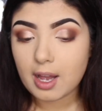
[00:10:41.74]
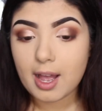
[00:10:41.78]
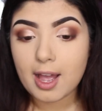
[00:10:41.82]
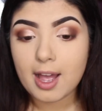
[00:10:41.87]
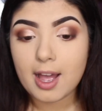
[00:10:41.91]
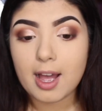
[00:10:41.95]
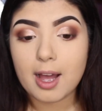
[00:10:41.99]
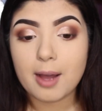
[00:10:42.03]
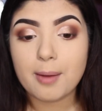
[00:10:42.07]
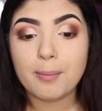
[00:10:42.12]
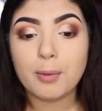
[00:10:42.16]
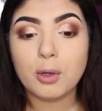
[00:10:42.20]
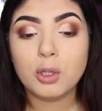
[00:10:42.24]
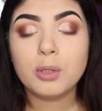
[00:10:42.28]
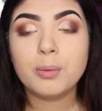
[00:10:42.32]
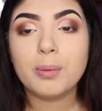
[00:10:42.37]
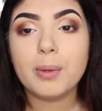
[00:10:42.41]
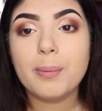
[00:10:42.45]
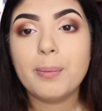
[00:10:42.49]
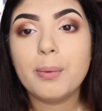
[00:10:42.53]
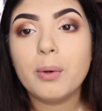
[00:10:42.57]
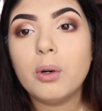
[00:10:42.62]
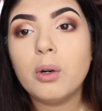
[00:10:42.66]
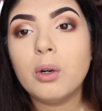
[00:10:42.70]
And most
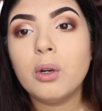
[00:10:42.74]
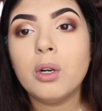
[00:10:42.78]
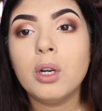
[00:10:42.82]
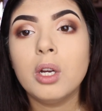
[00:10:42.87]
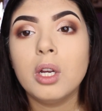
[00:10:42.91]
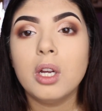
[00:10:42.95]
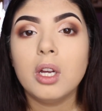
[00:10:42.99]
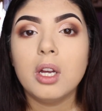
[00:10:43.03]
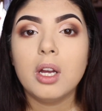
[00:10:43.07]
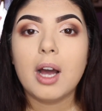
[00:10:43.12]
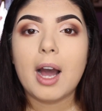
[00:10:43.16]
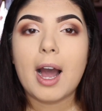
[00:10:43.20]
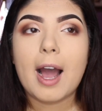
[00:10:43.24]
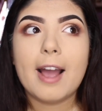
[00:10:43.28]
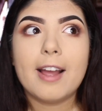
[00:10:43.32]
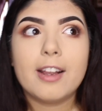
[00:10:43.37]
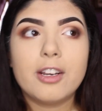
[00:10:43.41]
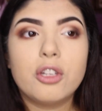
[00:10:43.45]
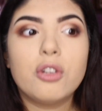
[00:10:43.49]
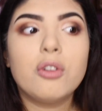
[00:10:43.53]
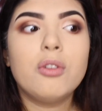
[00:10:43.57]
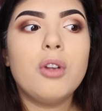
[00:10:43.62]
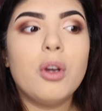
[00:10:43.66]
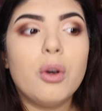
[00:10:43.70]
people
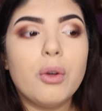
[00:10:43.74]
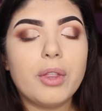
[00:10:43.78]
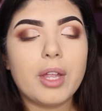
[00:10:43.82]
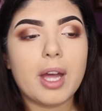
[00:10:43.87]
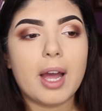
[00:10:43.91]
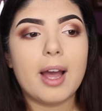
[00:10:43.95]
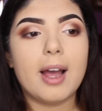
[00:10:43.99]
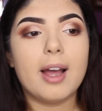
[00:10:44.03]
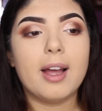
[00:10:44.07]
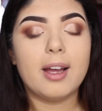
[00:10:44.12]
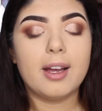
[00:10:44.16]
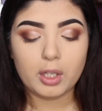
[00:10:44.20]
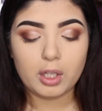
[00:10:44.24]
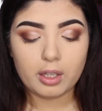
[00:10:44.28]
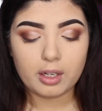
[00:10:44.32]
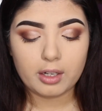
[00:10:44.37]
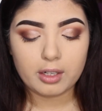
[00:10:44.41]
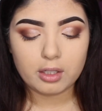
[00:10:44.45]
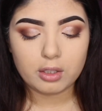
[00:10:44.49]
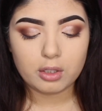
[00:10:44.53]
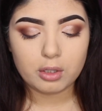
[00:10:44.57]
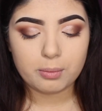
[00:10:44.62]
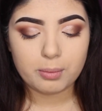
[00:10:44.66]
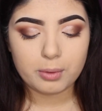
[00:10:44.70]
I do know that a
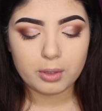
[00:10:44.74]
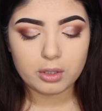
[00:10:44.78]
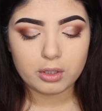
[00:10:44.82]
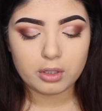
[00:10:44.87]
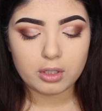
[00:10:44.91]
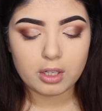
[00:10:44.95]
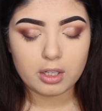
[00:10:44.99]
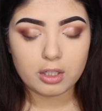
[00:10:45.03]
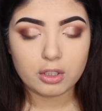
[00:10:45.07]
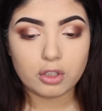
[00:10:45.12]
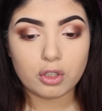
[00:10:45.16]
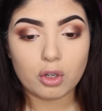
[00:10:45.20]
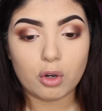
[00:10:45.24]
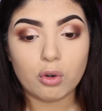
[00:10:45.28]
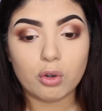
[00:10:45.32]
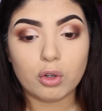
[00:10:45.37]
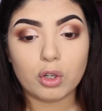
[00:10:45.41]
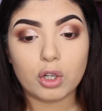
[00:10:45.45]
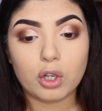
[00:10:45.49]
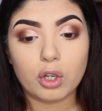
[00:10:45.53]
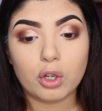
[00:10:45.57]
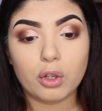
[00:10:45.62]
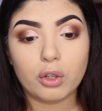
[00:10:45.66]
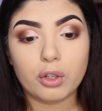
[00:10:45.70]
lot of YouTubers don't
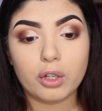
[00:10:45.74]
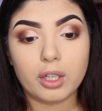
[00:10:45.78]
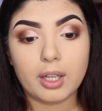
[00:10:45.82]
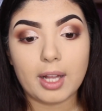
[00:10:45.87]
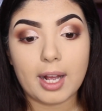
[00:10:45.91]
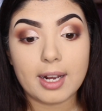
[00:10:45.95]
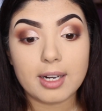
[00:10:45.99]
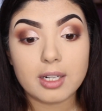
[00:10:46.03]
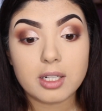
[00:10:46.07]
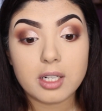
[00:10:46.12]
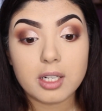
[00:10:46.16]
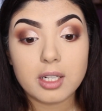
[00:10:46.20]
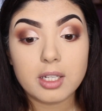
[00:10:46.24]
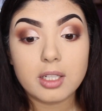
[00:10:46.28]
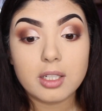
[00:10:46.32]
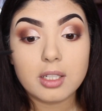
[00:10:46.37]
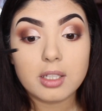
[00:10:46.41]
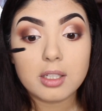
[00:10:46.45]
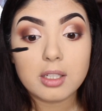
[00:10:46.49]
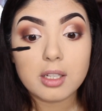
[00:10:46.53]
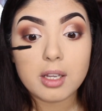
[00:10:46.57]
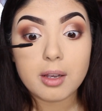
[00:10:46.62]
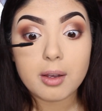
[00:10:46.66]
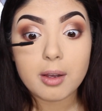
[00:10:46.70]
curl their
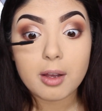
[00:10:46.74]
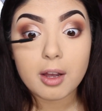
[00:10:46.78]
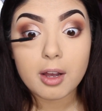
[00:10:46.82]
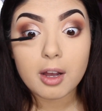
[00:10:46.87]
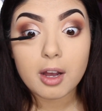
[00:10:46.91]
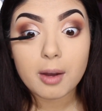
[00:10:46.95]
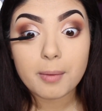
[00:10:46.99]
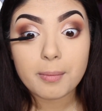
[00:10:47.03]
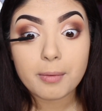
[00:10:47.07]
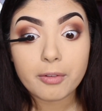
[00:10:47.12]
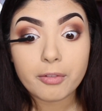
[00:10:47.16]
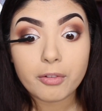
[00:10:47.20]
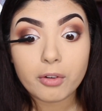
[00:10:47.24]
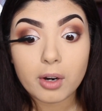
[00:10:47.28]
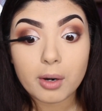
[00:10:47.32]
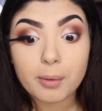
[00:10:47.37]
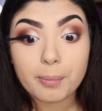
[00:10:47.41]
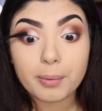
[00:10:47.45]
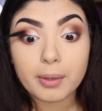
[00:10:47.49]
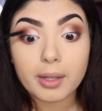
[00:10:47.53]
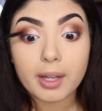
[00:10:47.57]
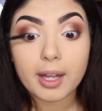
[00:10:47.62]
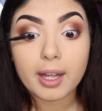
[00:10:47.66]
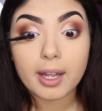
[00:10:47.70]
lashes before
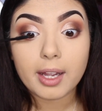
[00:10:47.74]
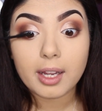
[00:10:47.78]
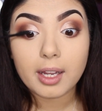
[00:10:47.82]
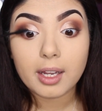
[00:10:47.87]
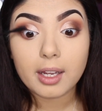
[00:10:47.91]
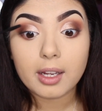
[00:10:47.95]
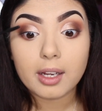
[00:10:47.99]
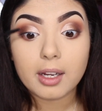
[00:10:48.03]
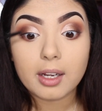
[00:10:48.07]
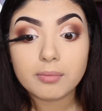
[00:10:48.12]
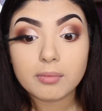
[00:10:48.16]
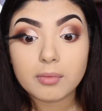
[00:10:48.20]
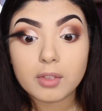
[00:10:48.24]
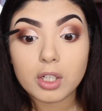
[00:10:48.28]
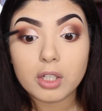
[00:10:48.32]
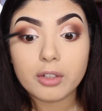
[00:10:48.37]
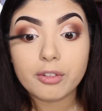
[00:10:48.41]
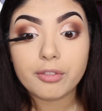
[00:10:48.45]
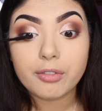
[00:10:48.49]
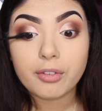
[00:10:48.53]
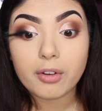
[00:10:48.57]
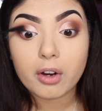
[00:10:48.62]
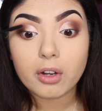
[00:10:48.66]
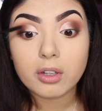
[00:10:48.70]
applying their
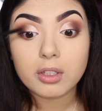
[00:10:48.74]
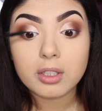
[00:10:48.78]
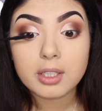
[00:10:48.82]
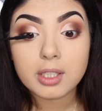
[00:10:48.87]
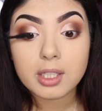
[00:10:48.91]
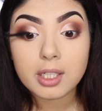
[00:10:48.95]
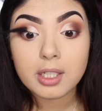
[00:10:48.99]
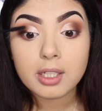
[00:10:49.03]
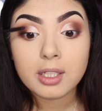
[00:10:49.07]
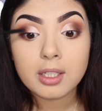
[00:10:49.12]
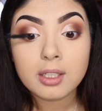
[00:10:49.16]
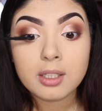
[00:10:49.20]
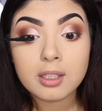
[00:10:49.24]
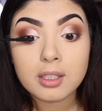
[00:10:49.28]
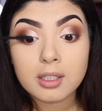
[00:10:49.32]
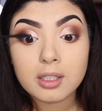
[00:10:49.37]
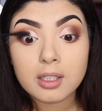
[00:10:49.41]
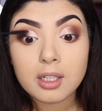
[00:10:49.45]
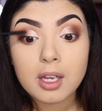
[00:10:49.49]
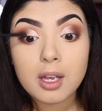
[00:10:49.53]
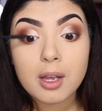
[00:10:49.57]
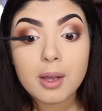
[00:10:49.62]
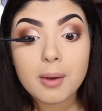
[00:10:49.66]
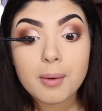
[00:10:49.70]

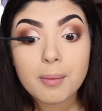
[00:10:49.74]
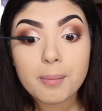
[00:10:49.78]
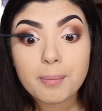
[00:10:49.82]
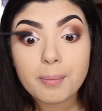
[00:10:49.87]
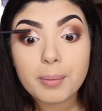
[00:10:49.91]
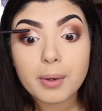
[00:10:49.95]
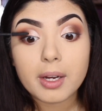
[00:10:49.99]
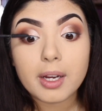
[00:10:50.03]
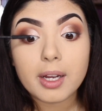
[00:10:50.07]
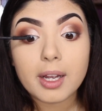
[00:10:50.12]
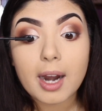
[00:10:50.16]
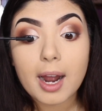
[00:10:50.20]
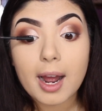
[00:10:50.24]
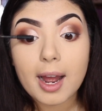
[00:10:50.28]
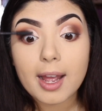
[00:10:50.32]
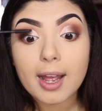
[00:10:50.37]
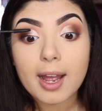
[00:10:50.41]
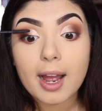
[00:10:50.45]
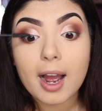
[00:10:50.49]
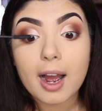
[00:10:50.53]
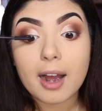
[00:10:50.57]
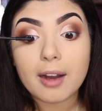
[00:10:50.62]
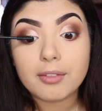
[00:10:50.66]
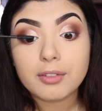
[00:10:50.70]
falsies, but I
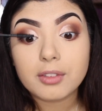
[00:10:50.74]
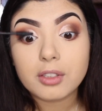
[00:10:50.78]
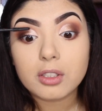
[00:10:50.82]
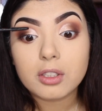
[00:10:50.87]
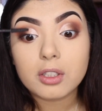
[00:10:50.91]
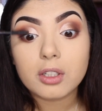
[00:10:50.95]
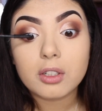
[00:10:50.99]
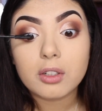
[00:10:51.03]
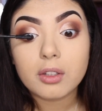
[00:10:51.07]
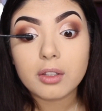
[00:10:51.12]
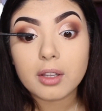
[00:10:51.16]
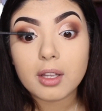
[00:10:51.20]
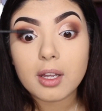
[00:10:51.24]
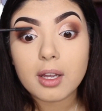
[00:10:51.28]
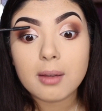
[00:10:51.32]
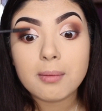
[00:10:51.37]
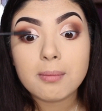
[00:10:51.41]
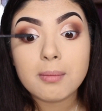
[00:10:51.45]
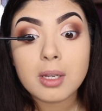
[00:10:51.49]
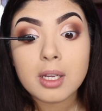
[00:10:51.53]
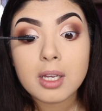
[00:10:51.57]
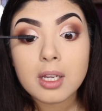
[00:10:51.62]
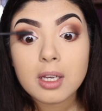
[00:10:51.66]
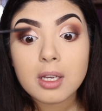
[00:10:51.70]
have to curl
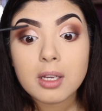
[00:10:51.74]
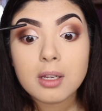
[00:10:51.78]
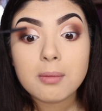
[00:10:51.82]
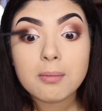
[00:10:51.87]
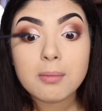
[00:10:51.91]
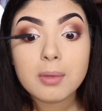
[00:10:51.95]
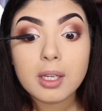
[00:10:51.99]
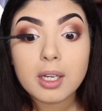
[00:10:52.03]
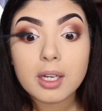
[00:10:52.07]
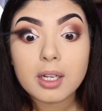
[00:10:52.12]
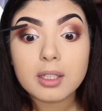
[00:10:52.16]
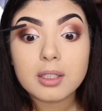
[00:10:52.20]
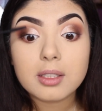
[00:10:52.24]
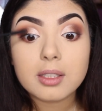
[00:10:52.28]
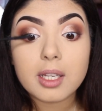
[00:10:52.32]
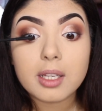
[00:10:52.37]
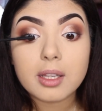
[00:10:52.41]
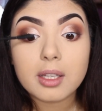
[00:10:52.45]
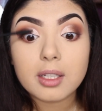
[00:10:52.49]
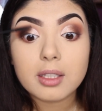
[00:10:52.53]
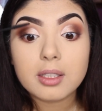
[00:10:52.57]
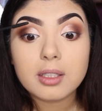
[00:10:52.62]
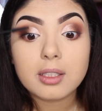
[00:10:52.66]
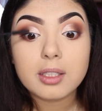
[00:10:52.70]
them because
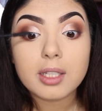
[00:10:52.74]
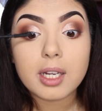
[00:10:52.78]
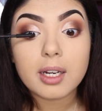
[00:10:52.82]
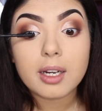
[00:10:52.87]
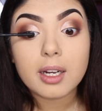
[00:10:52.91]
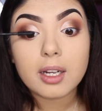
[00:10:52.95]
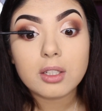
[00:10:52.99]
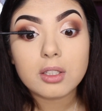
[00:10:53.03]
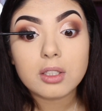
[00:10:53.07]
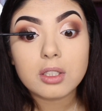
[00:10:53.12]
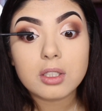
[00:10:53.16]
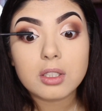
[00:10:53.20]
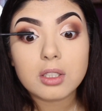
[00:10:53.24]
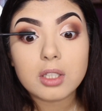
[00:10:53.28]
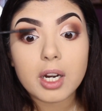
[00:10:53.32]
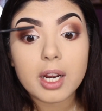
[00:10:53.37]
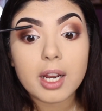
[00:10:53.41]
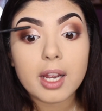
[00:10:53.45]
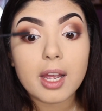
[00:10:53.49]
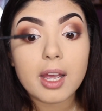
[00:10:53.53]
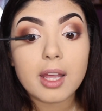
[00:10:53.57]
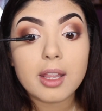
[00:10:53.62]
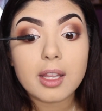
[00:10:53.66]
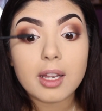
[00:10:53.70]
then they stand out
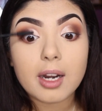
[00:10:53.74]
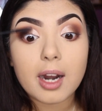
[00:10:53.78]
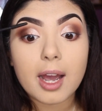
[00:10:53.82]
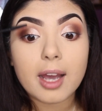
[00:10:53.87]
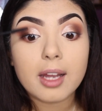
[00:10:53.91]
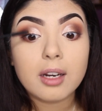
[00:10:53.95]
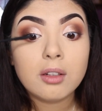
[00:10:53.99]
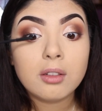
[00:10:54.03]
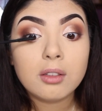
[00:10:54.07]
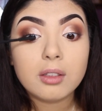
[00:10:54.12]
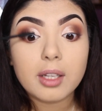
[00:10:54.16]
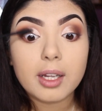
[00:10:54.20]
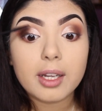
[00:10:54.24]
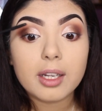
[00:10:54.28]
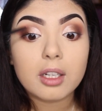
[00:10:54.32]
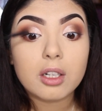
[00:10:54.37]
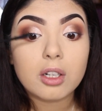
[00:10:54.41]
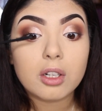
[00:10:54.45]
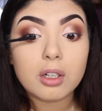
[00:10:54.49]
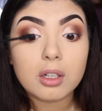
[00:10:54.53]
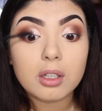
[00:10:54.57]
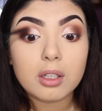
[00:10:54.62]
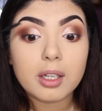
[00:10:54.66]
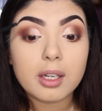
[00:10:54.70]
straight, and then I don't like
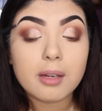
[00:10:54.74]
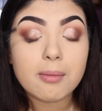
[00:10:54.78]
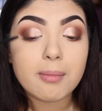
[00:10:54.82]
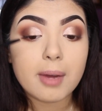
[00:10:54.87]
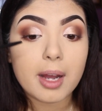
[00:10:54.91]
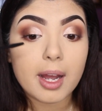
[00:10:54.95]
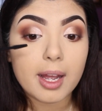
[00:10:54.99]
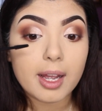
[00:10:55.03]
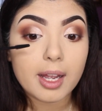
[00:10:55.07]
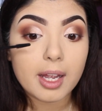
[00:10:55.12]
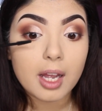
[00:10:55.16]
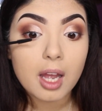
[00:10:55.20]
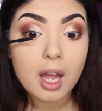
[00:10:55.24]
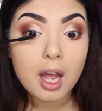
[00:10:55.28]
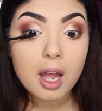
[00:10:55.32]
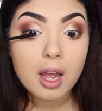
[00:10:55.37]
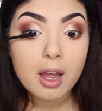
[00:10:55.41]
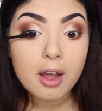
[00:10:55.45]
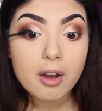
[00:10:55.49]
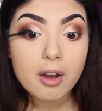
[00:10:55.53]
curling my